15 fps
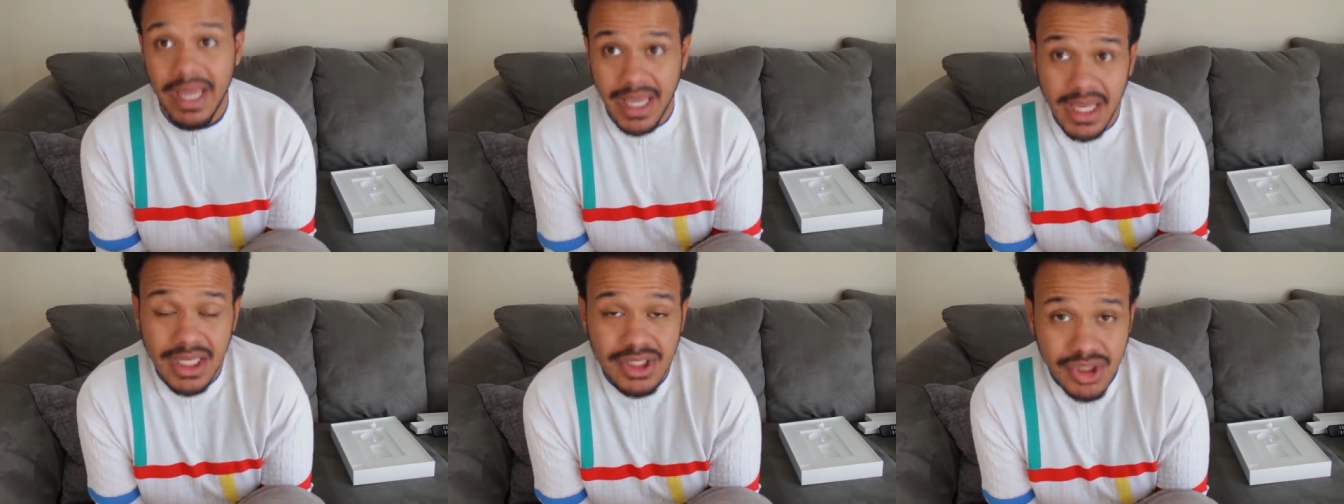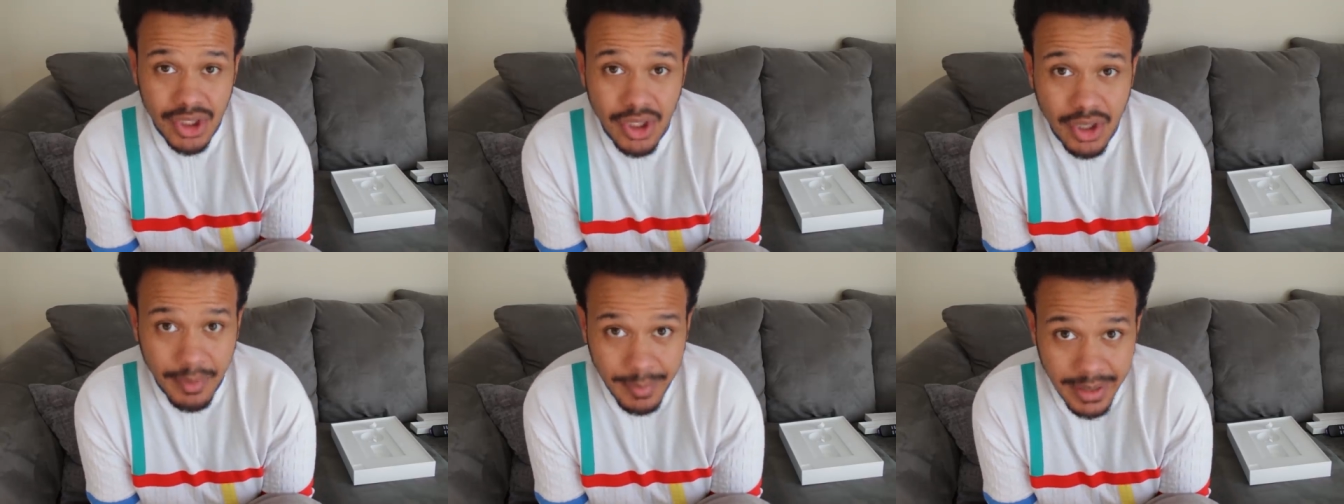It
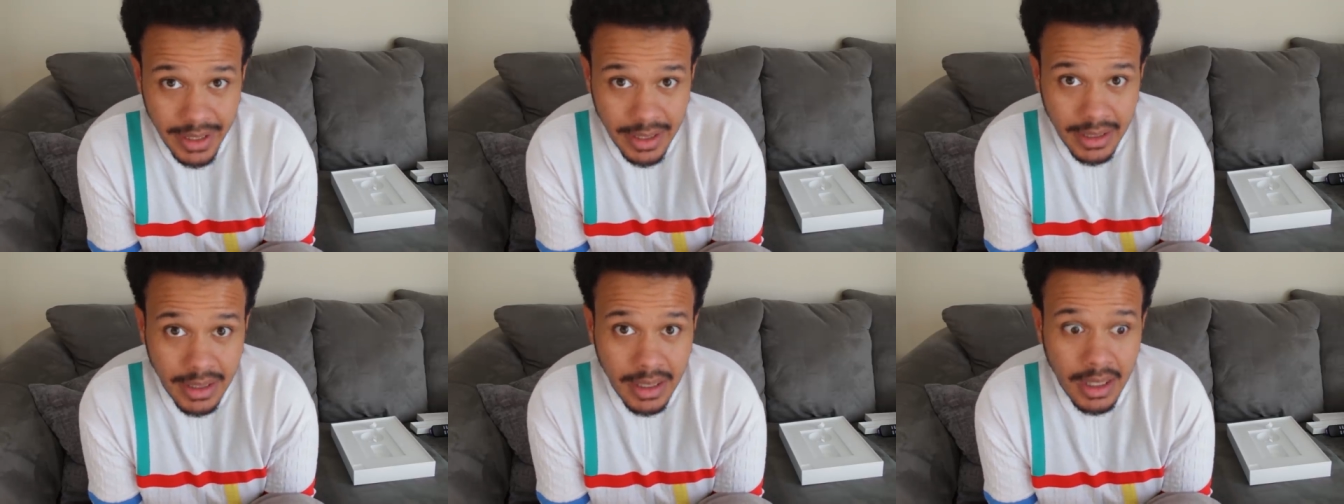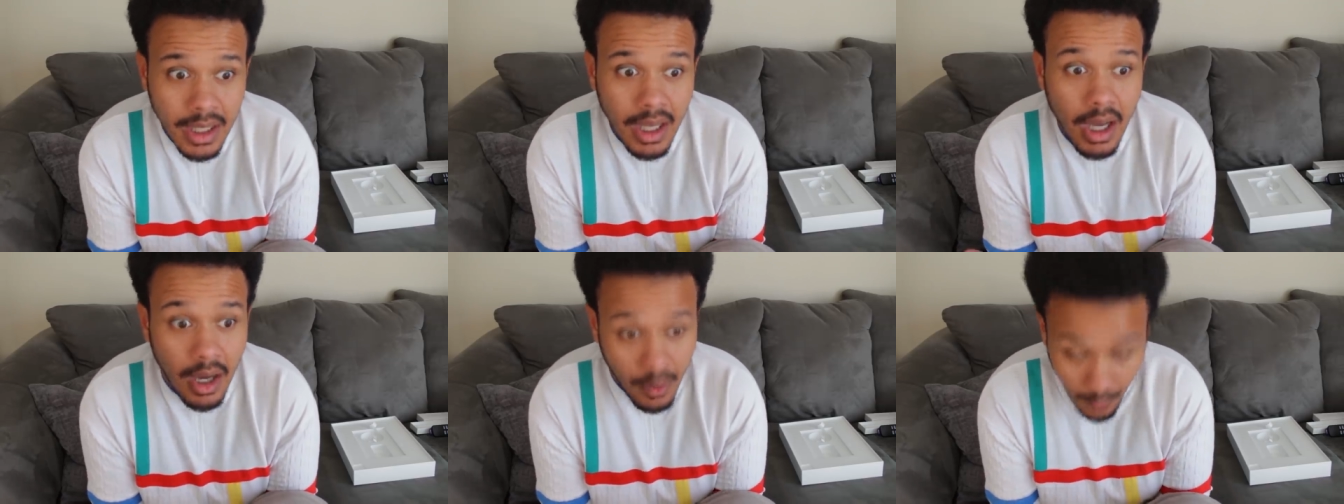took me
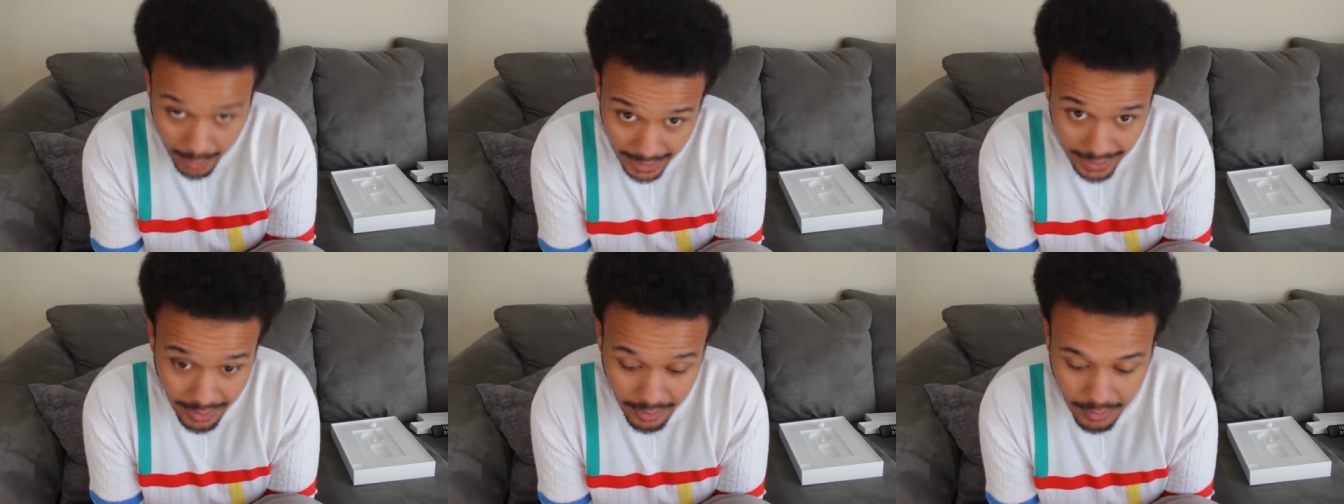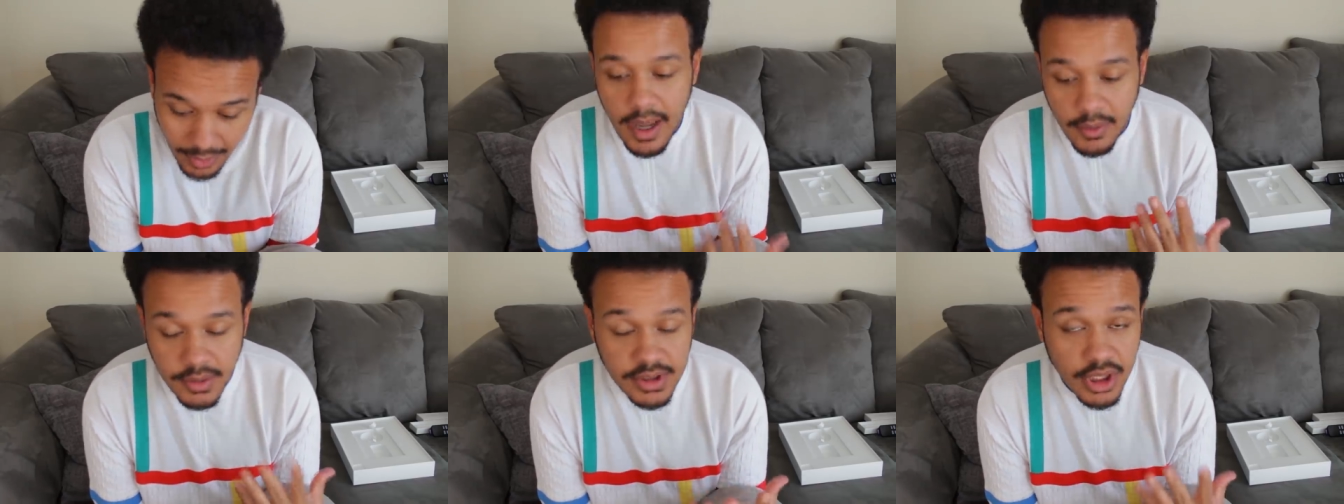a while.
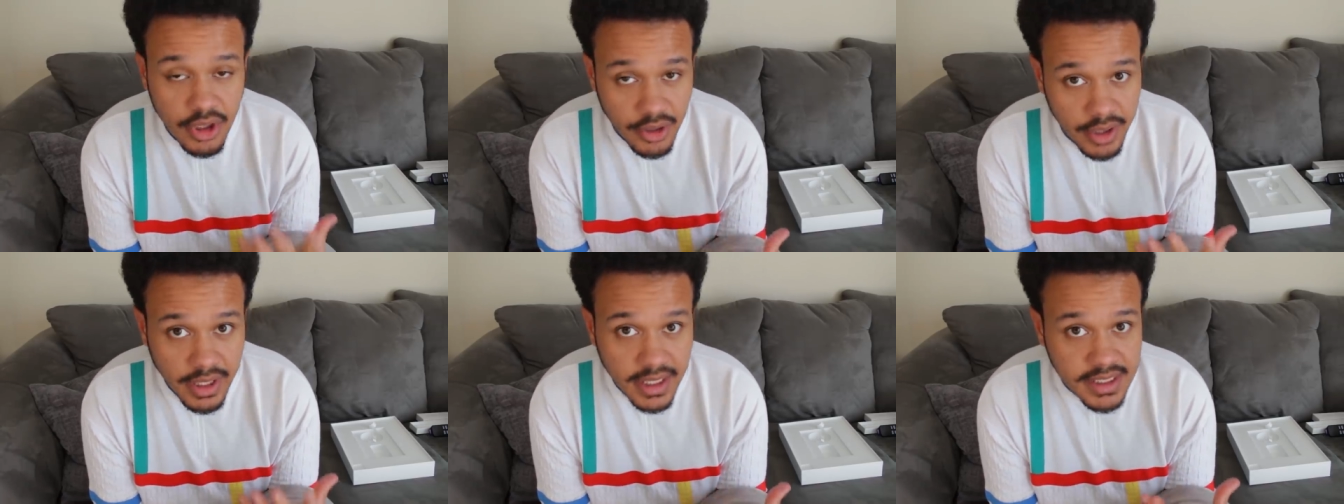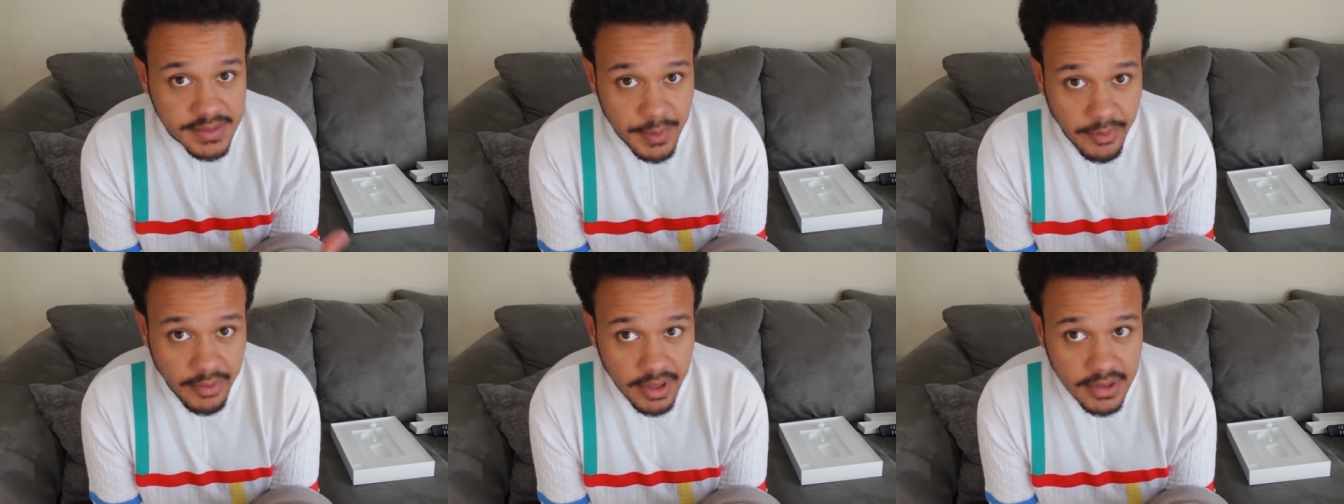It was a learning
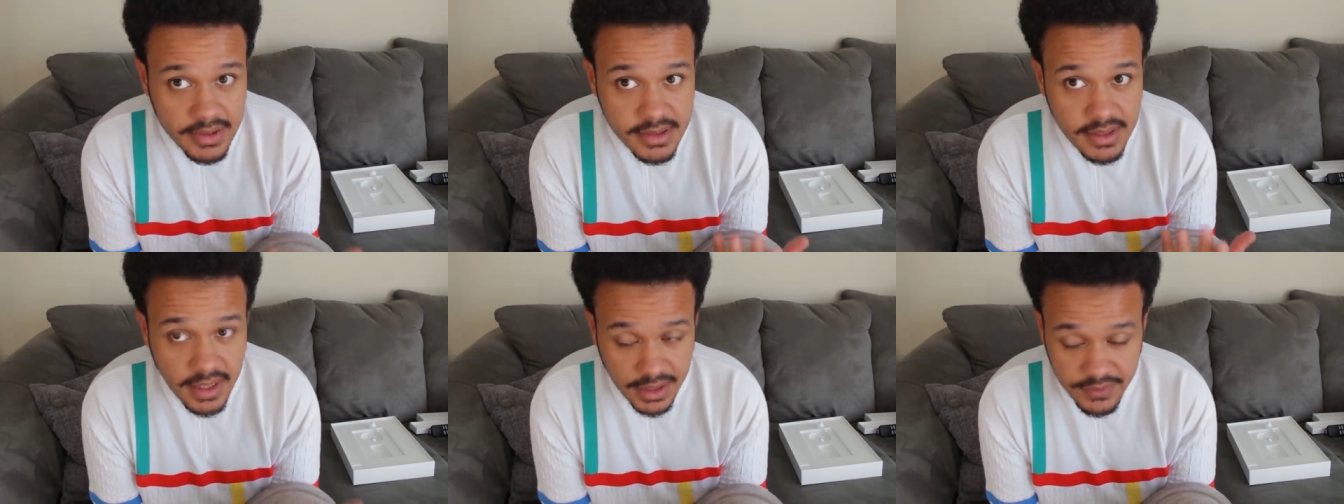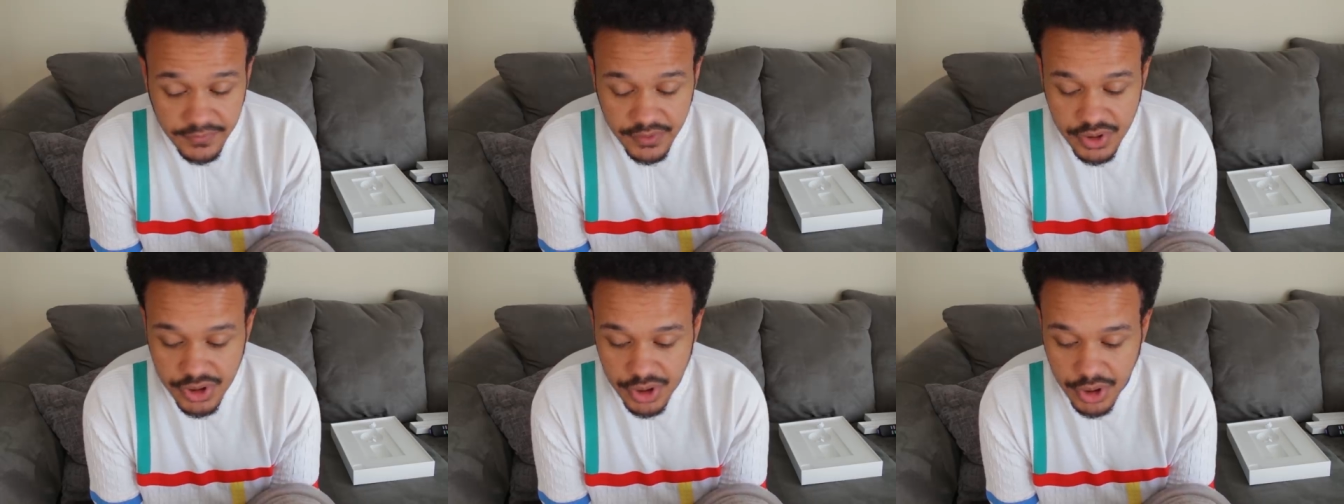experience, that's
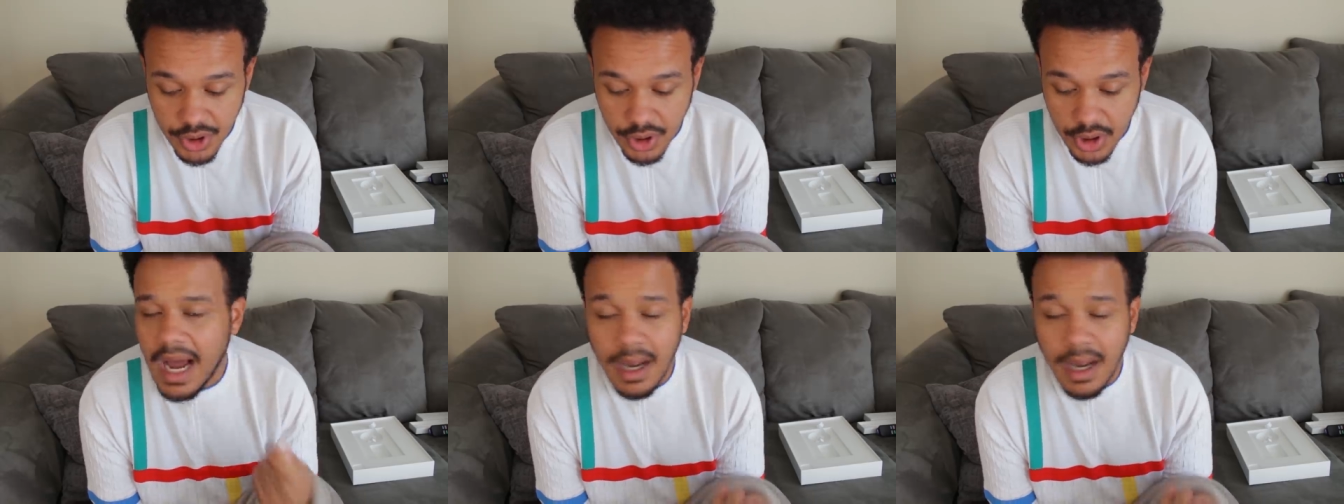for sure.